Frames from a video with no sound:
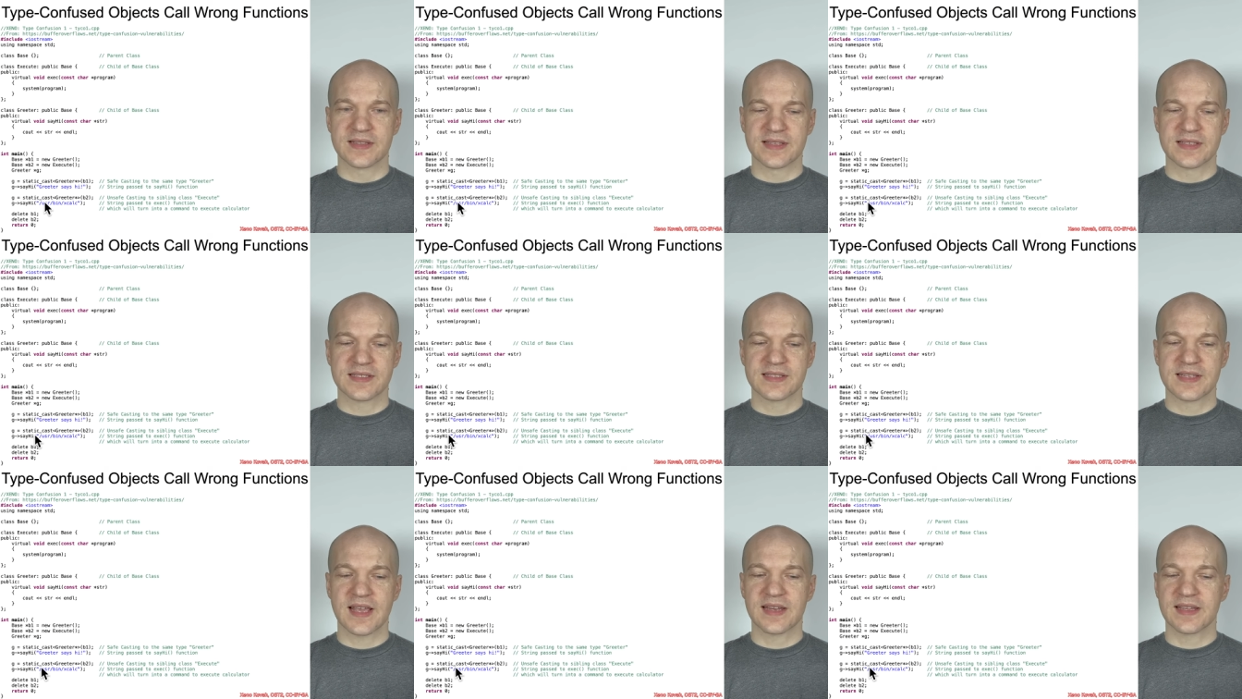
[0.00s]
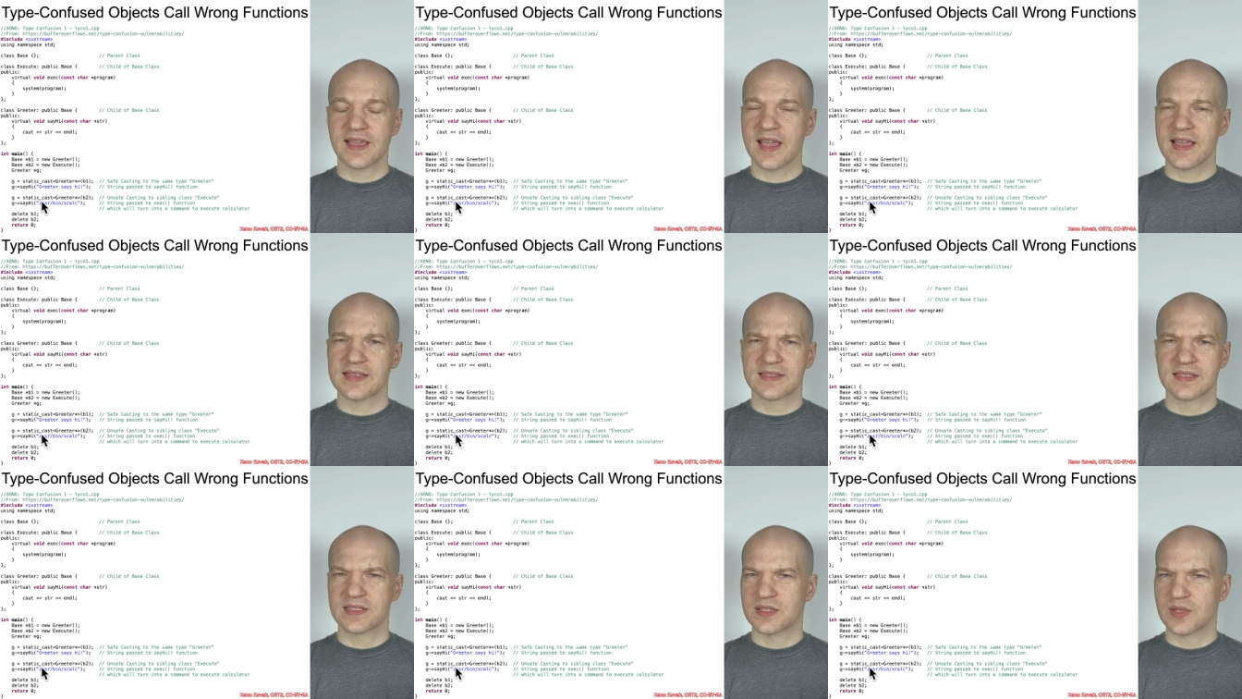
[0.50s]
This static
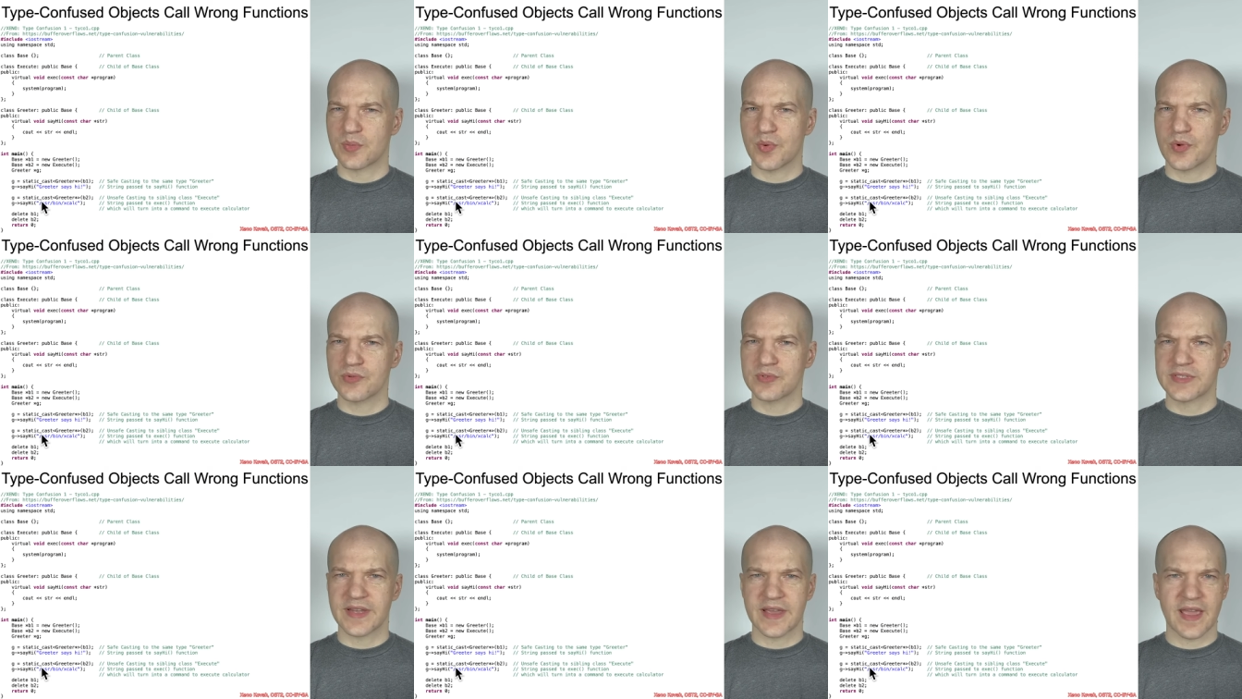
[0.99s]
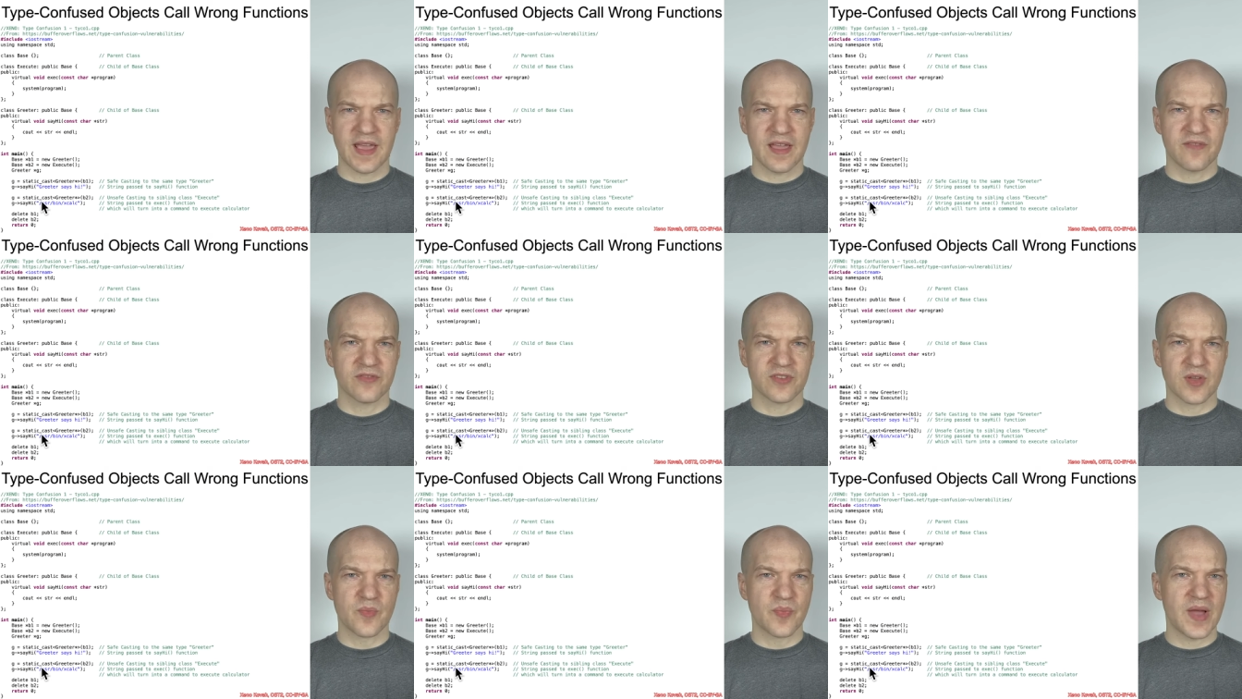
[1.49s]
cast is supposed to
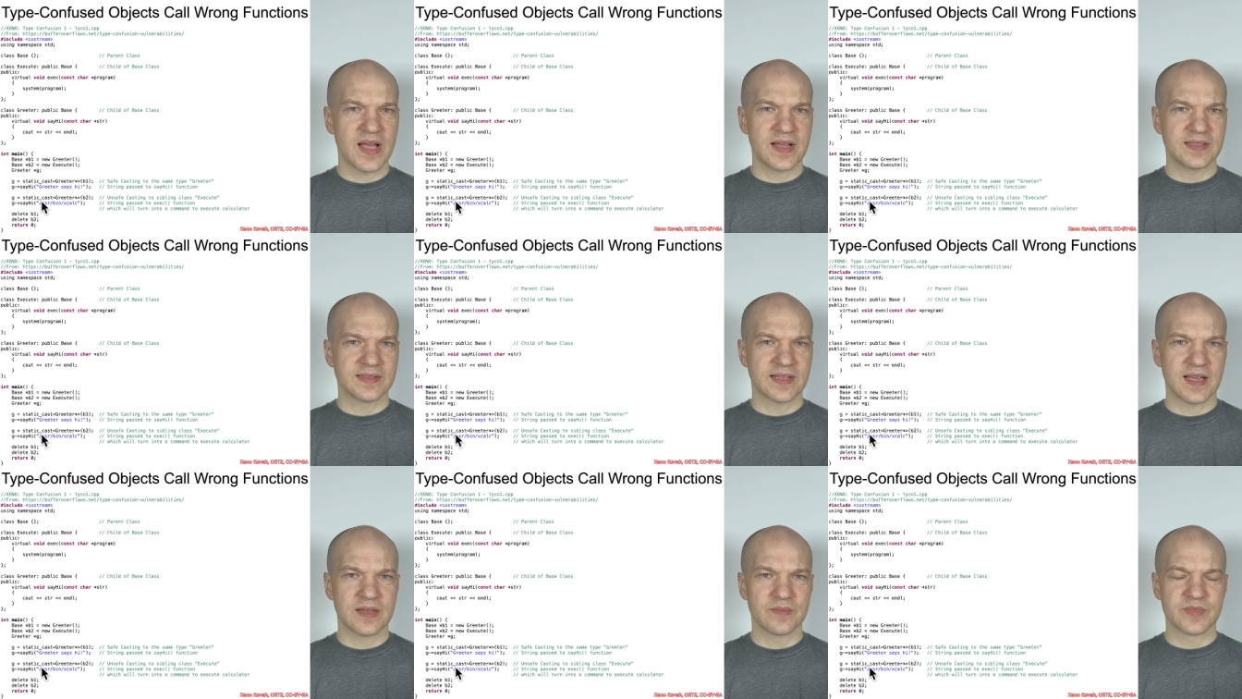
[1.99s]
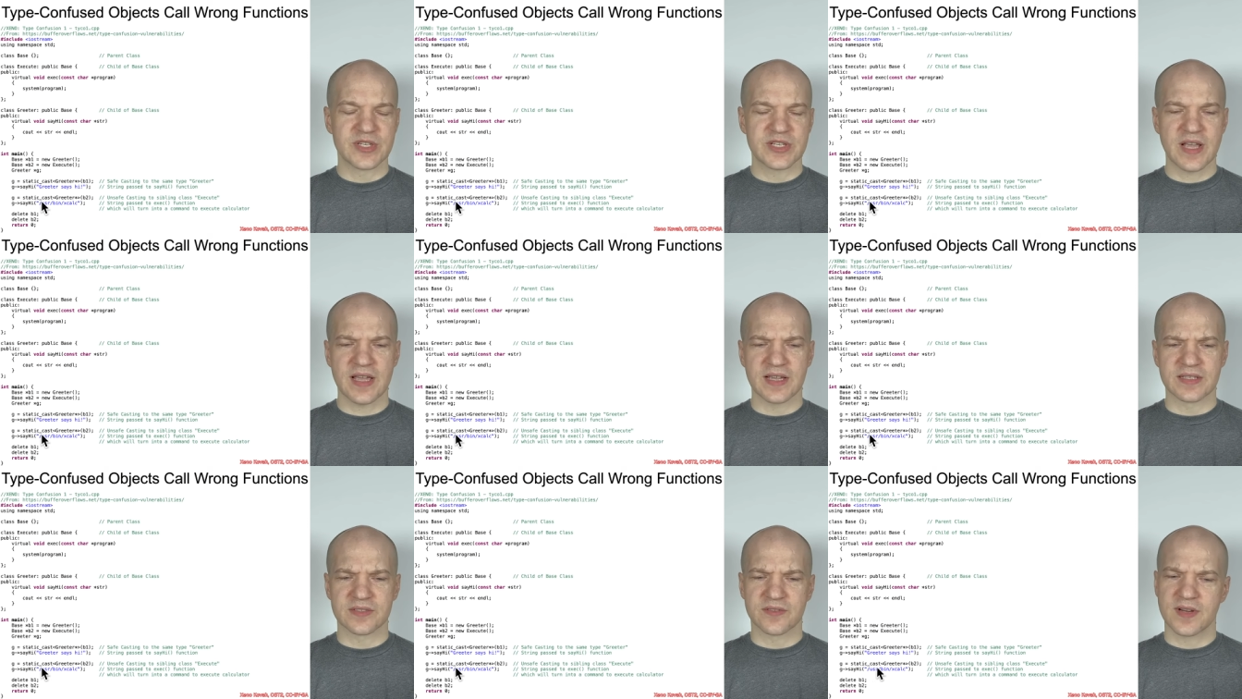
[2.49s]
have compile time
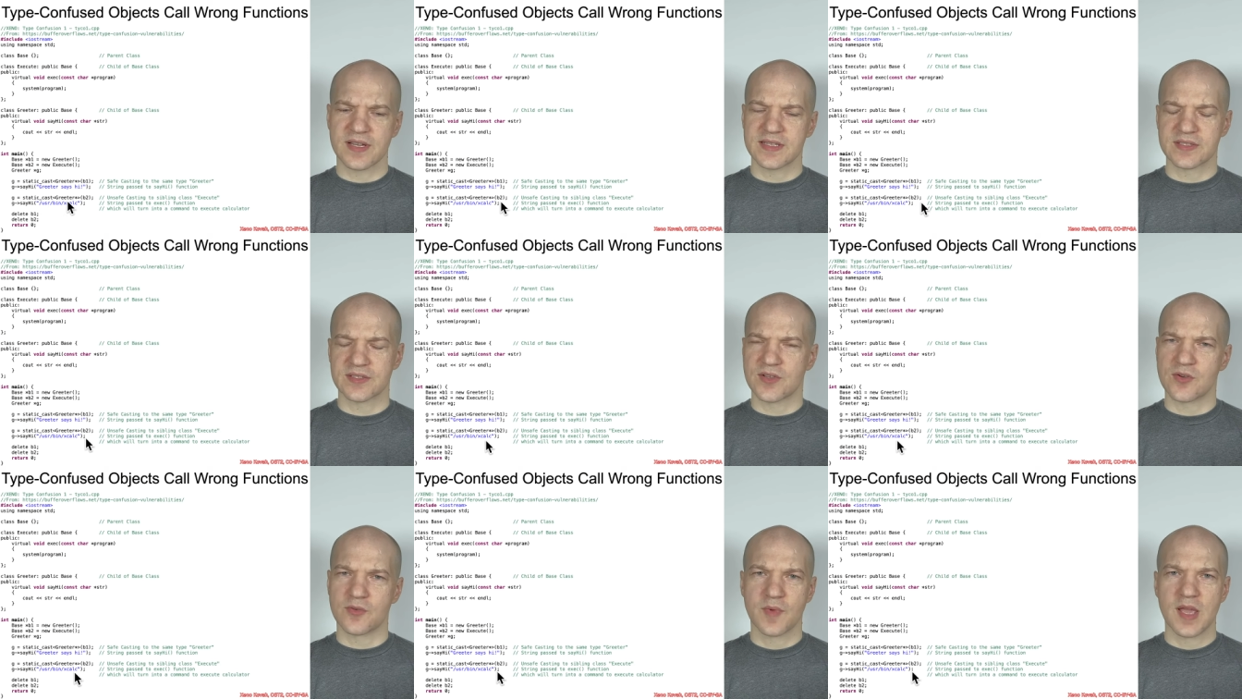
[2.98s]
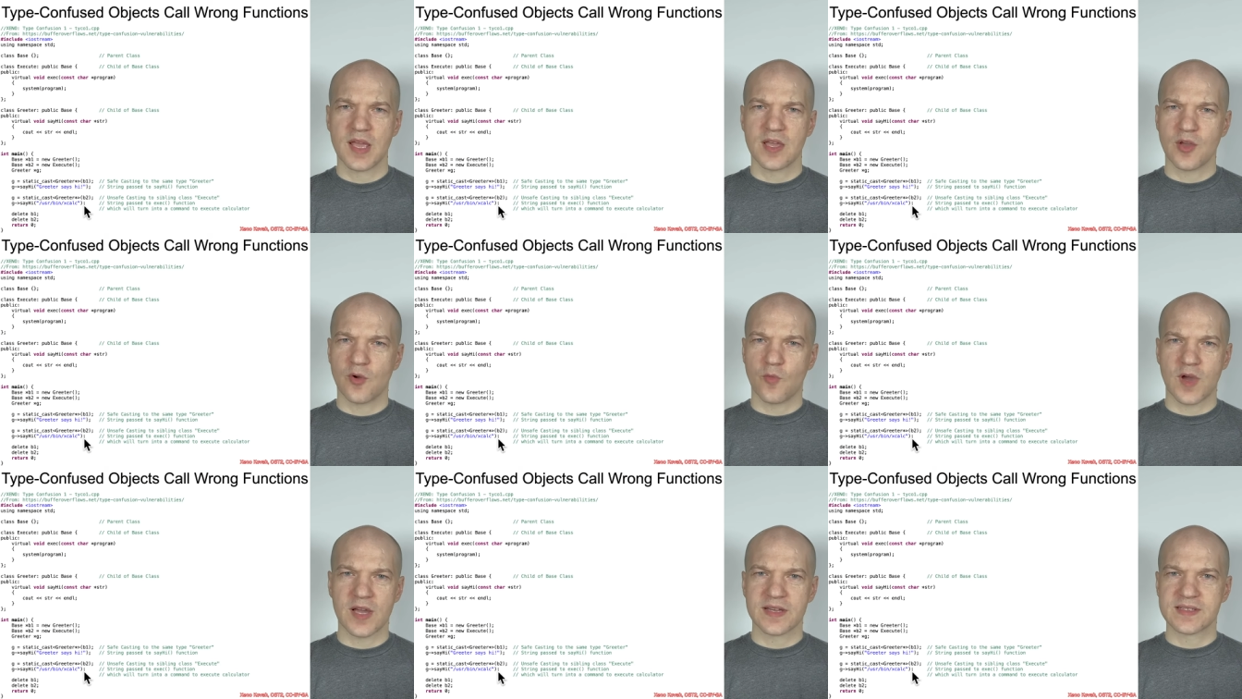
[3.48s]
checks, right? So
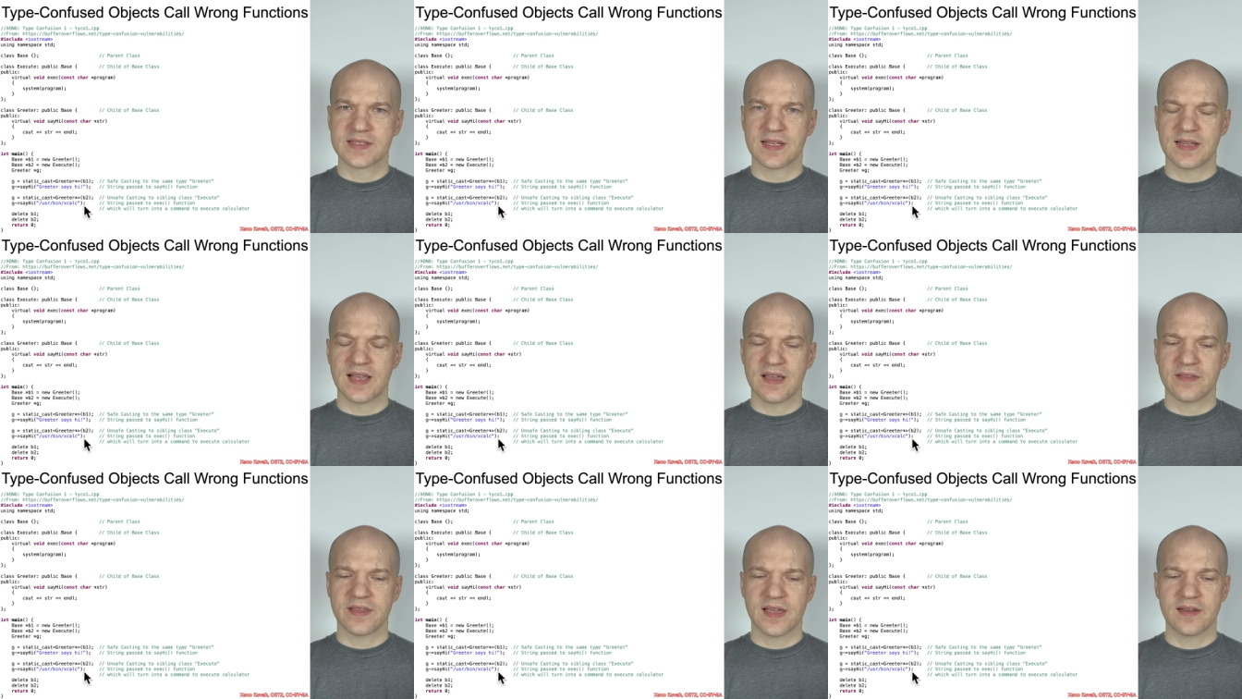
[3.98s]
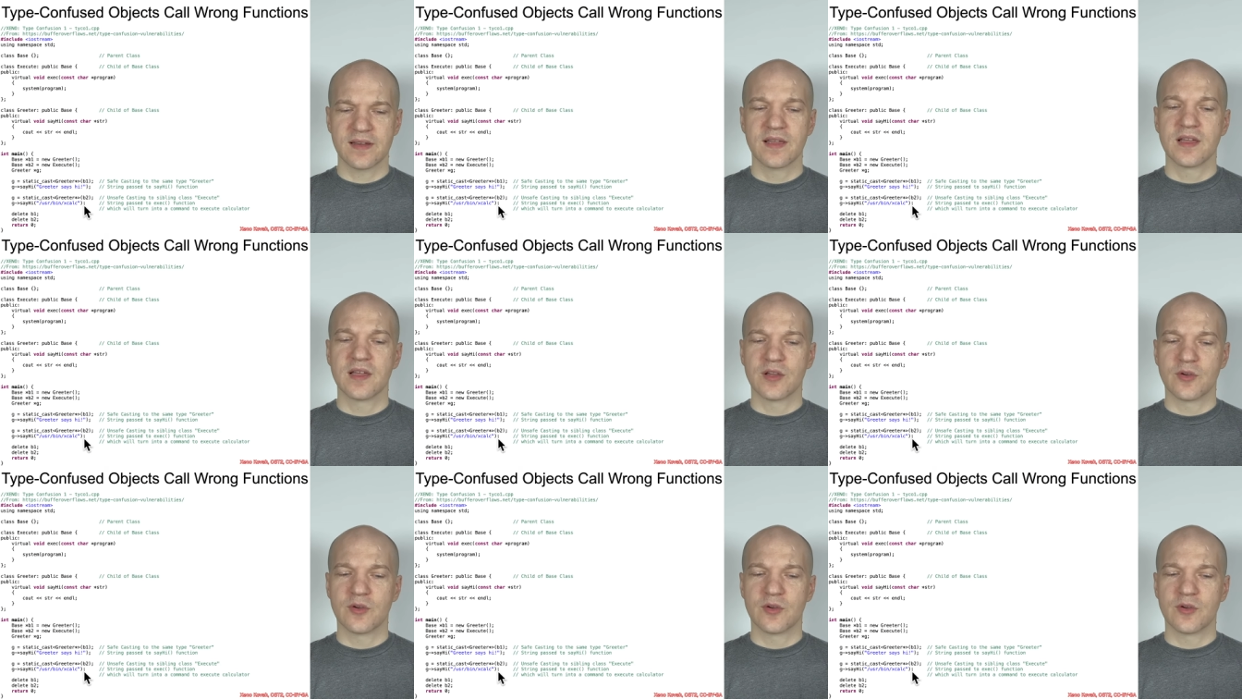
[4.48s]
why does it allow that?